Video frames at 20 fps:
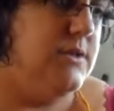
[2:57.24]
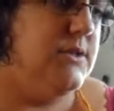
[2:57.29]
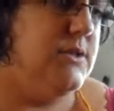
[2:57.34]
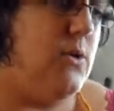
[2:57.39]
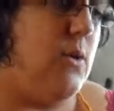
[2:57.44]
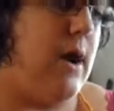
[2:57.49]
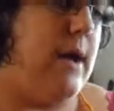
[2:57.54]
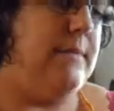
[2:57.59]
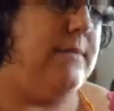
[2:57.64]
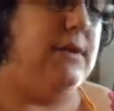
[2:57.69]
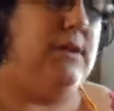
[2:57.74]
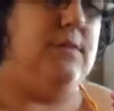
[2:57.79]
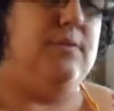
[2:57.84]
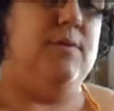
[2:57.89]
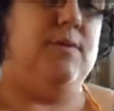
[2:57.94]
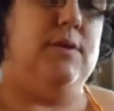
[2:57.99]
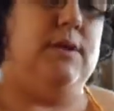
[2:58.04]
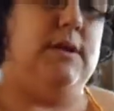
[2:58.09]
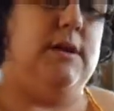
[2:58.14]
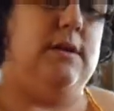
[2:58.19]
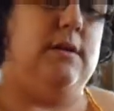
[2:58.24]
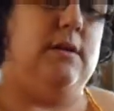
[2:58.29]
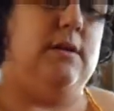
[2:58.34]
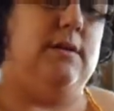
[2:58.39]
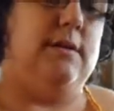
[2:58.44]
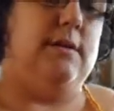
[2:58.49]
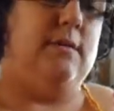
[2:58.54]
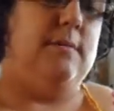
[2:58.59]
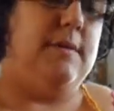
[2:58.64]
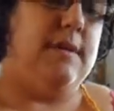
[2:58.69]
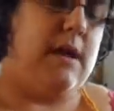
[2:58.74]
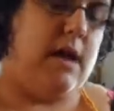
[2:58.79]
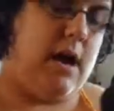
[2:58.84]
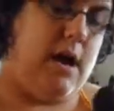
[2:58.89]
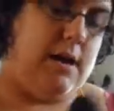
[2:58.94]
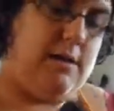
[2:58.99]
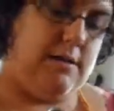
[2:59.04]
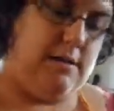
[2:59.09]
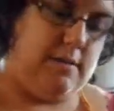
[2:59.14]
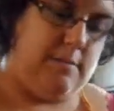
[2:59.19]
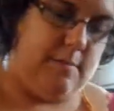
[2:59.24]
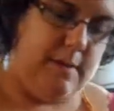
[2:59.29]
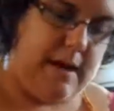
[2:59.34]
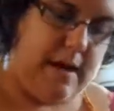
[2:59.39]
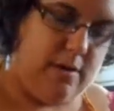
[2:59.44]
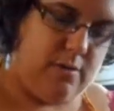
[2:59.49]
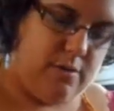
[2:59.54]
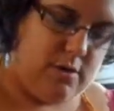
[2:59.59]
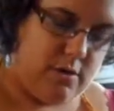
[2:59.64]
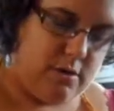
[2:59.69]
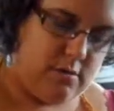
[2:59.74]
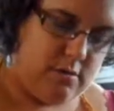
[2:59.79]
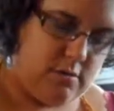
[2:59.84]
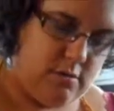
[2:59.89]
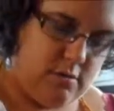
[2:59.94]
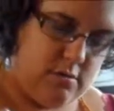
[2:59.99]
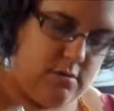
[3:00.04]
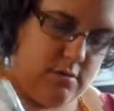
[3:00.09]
So I'm going to put in a little bit of onion powder.